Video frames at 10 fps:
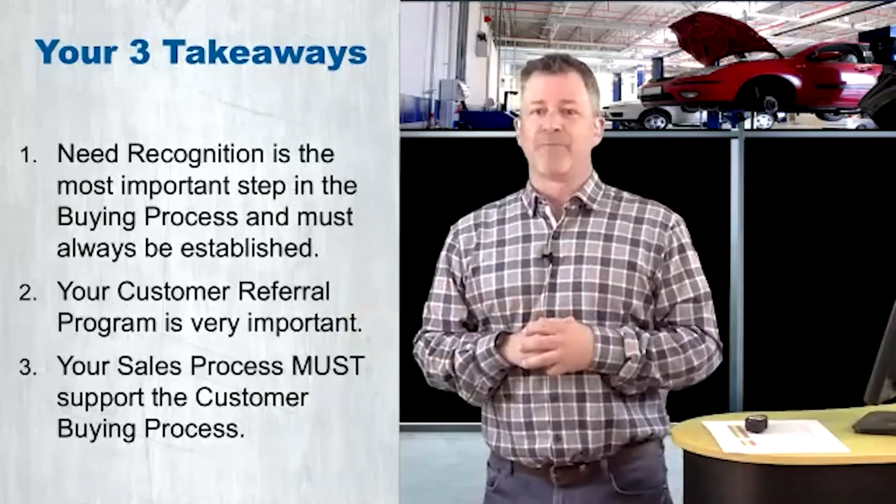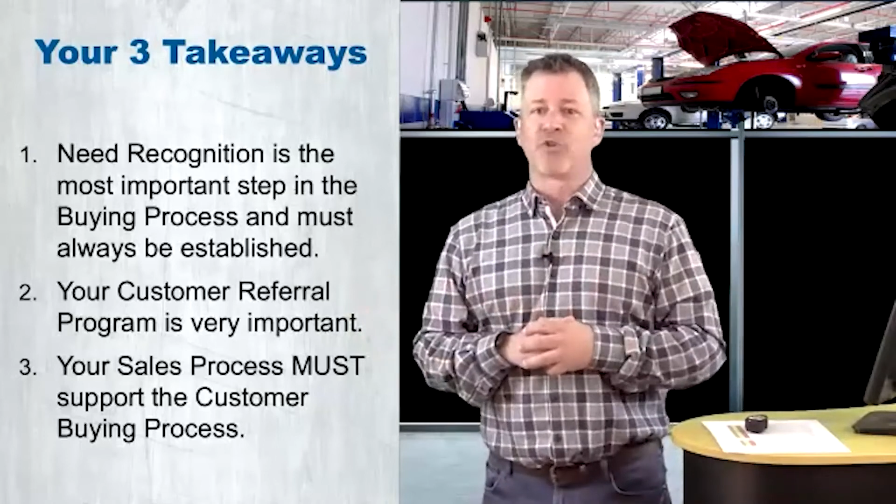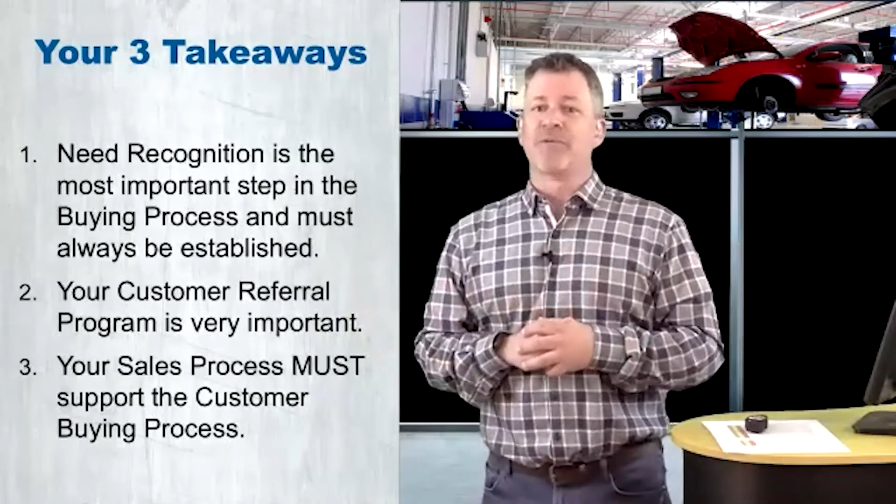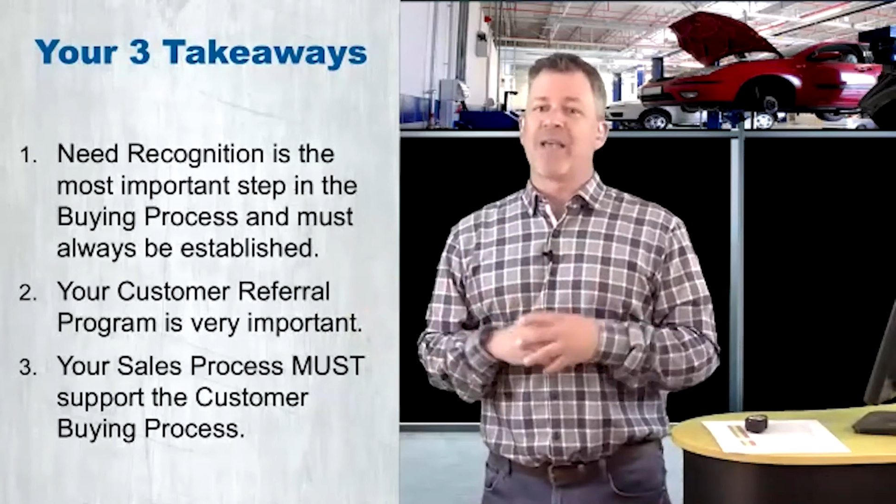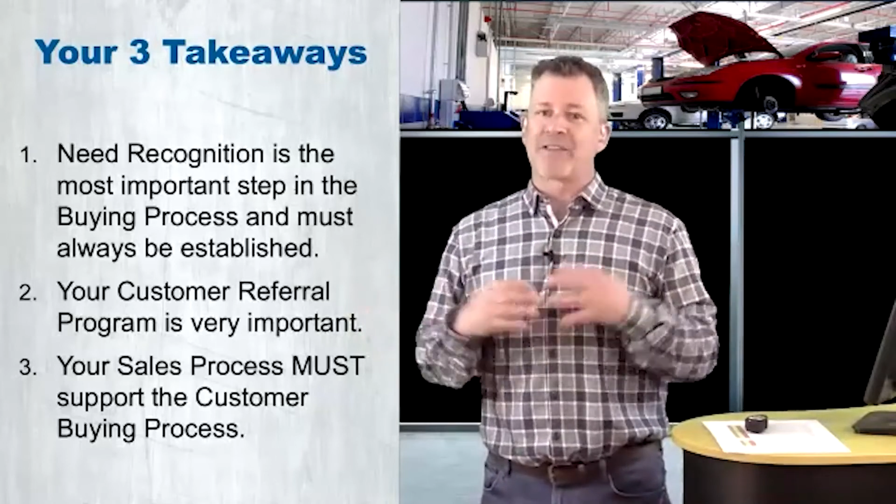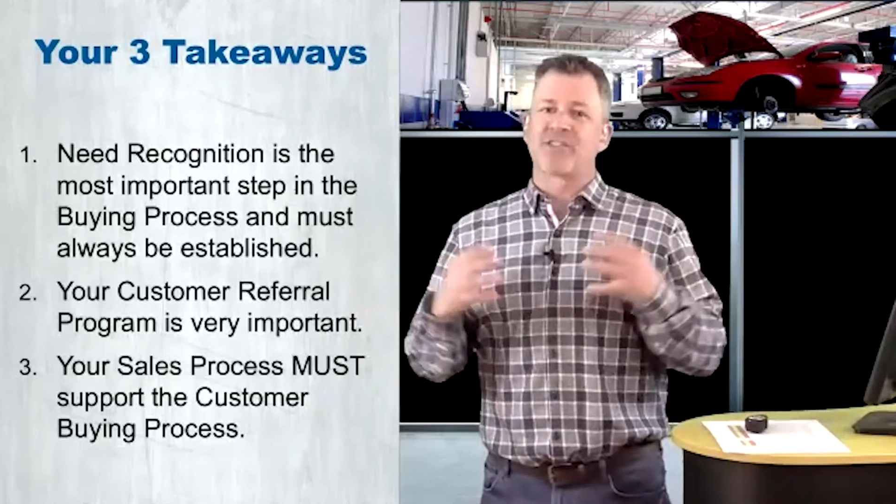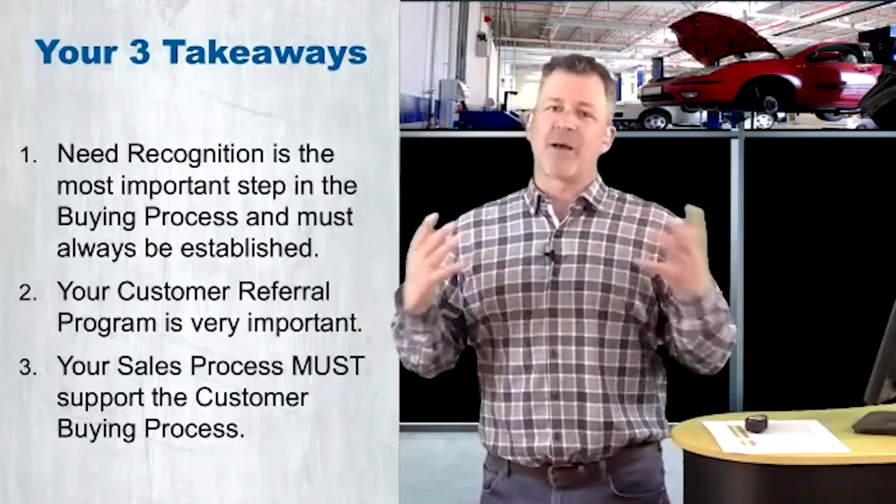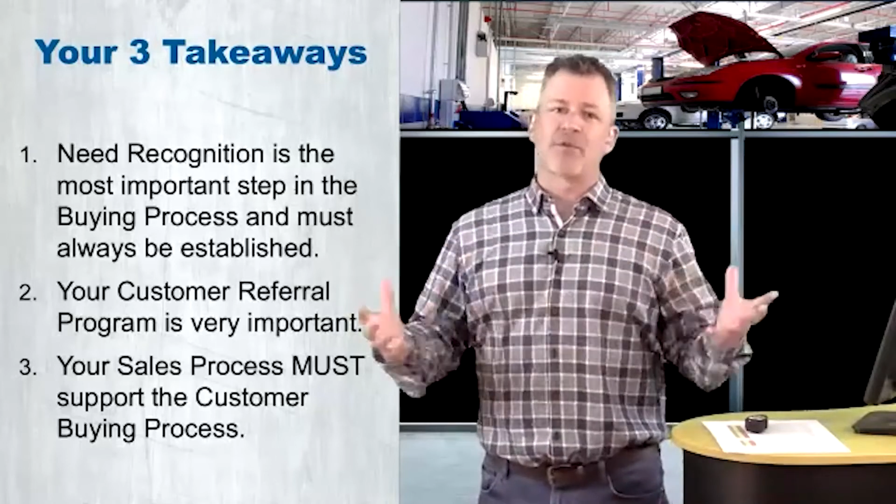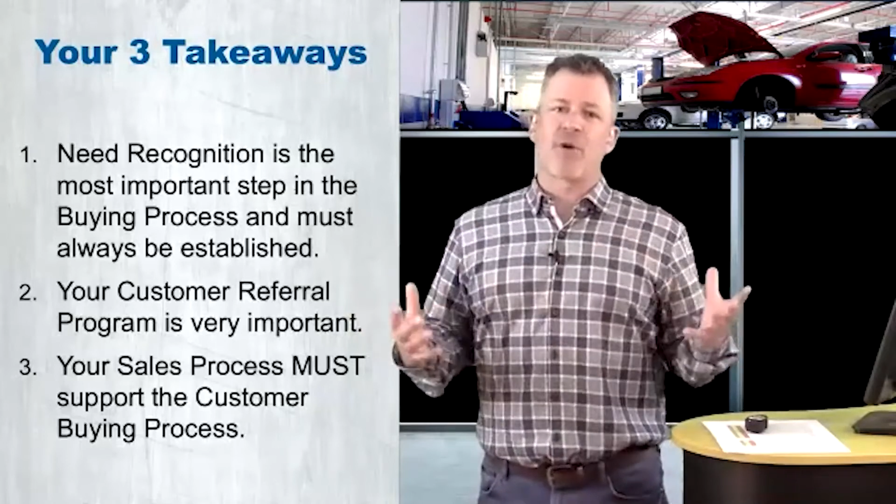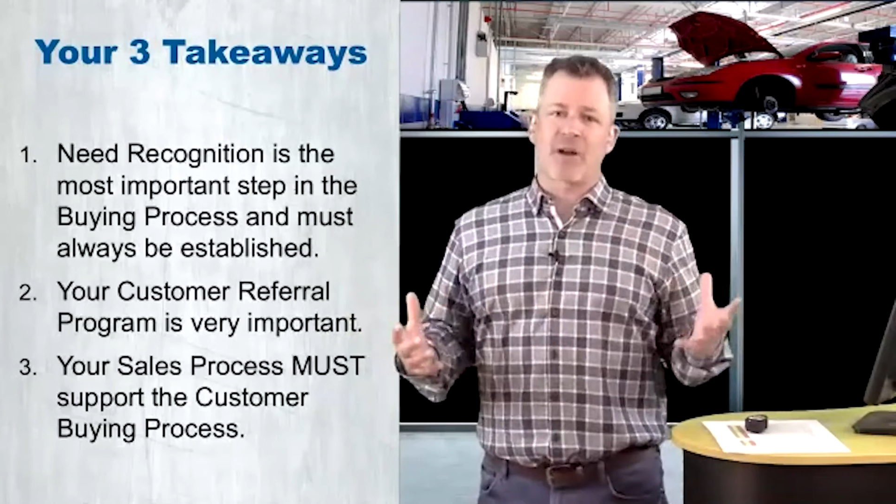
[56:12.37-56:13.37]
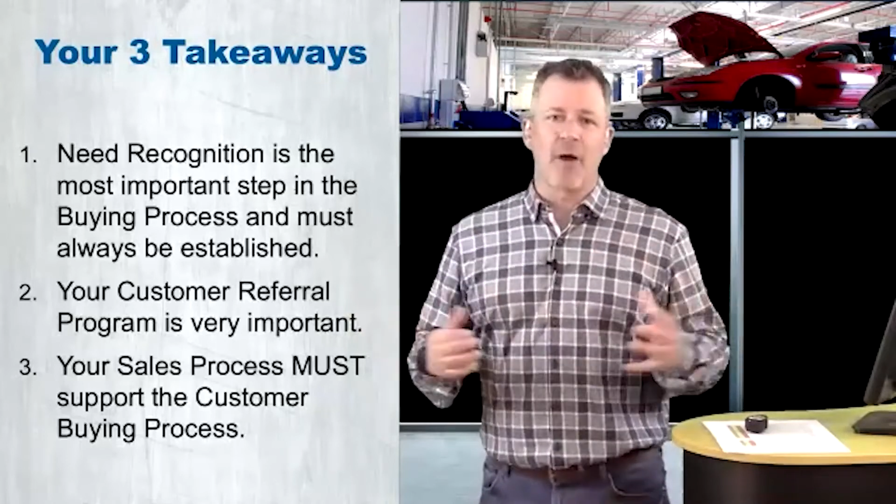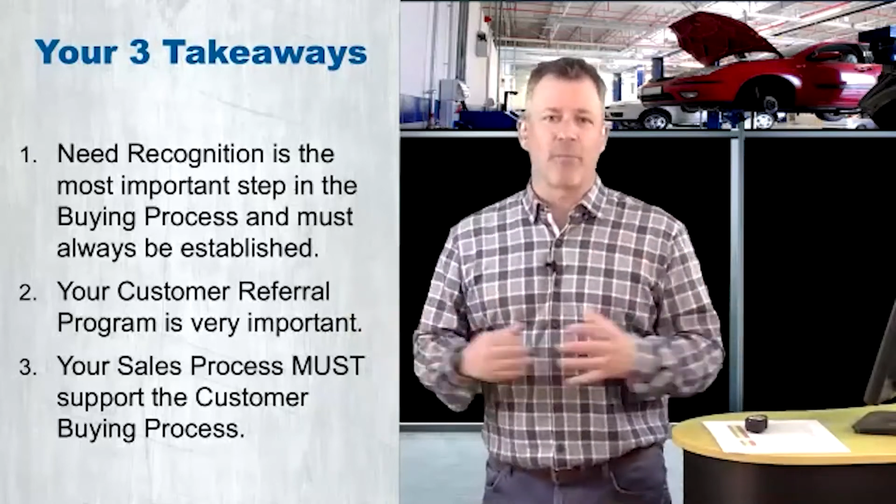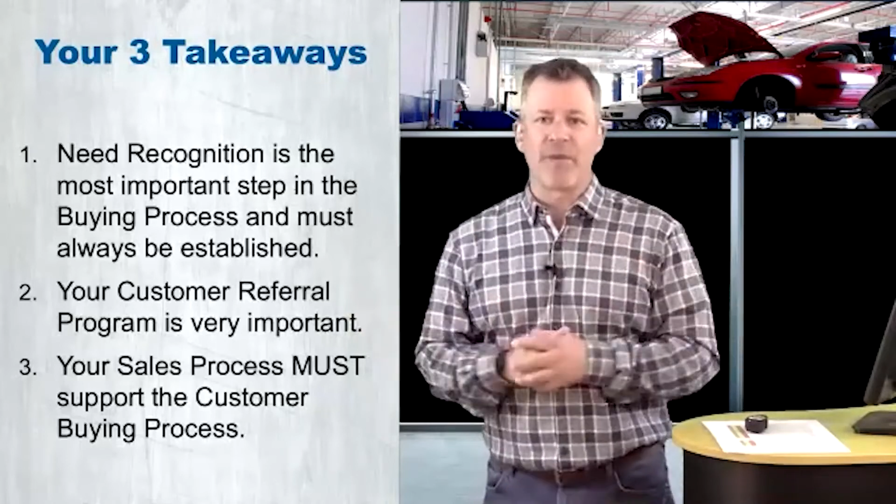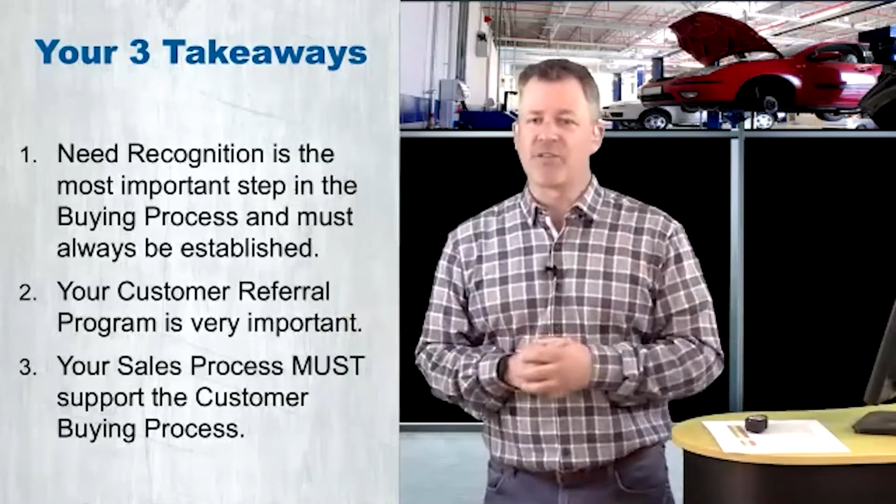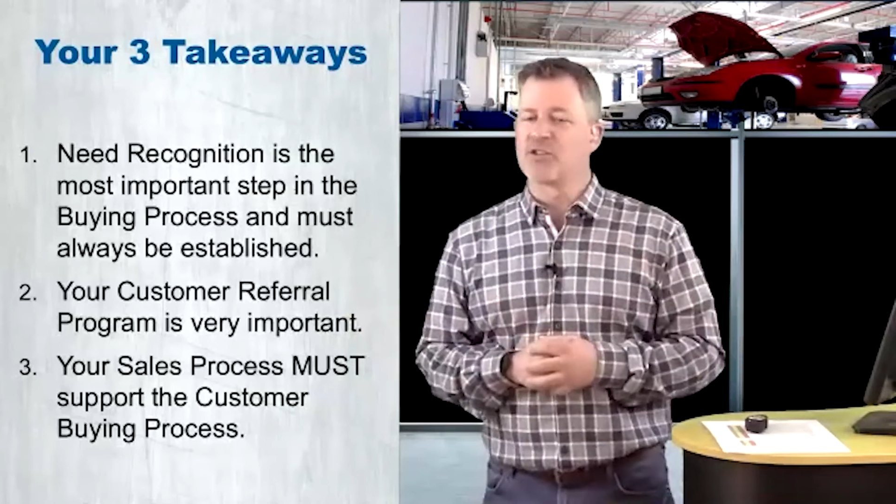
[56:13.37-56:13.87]
So yes, some direct mail
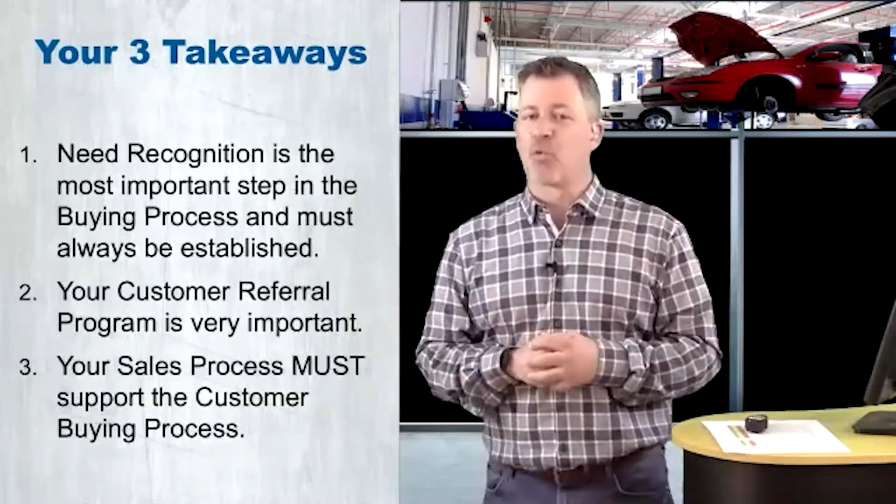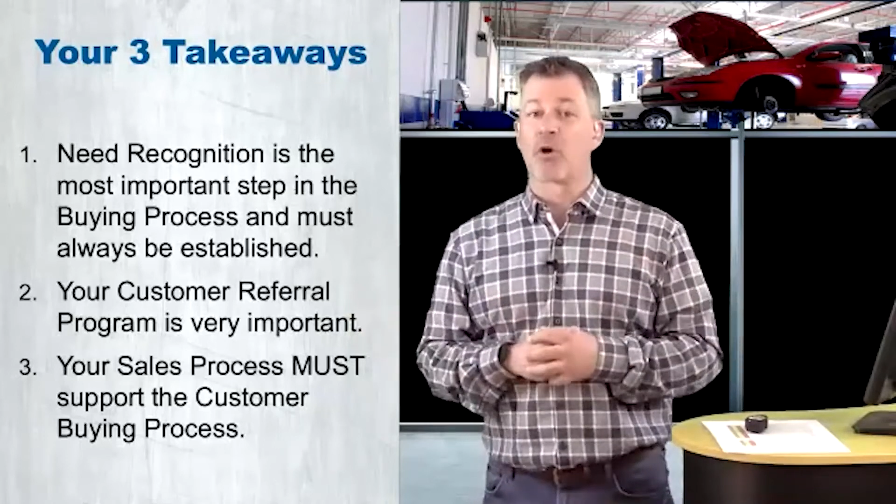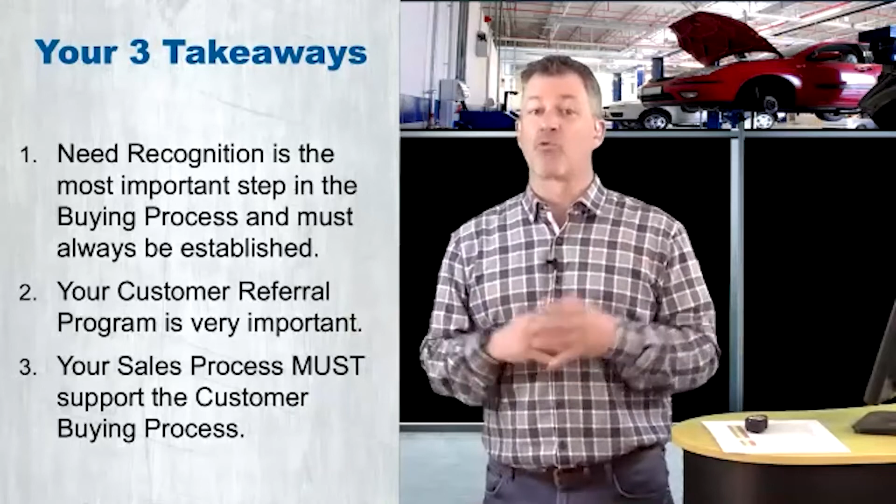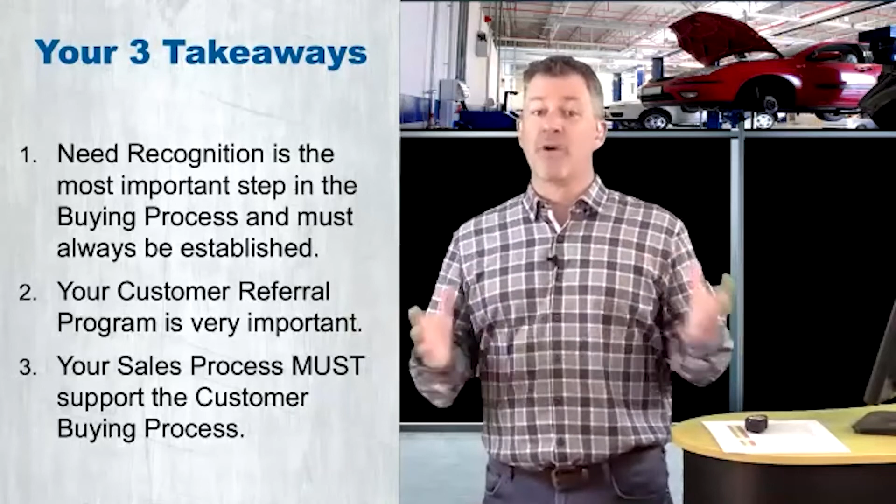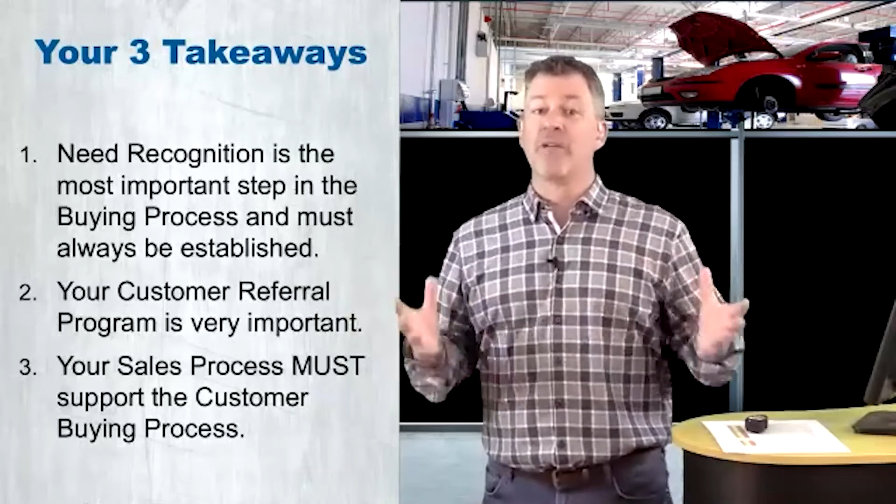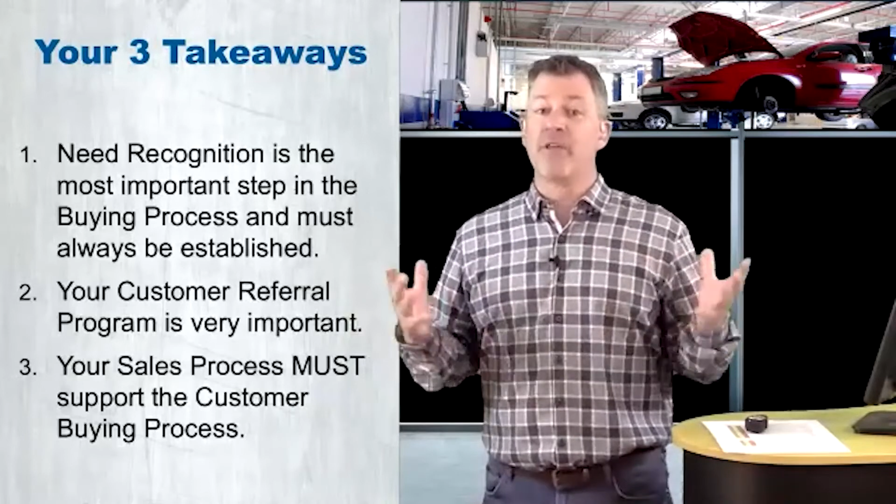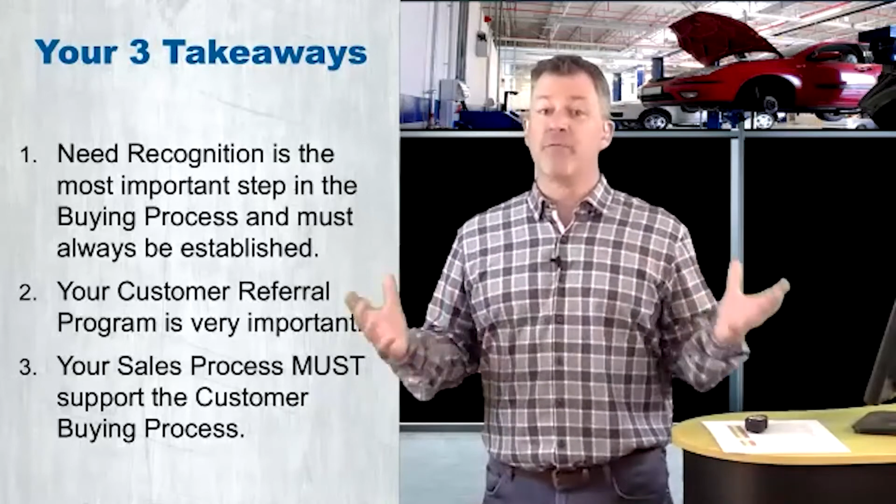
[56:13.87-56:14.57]
pieces work really,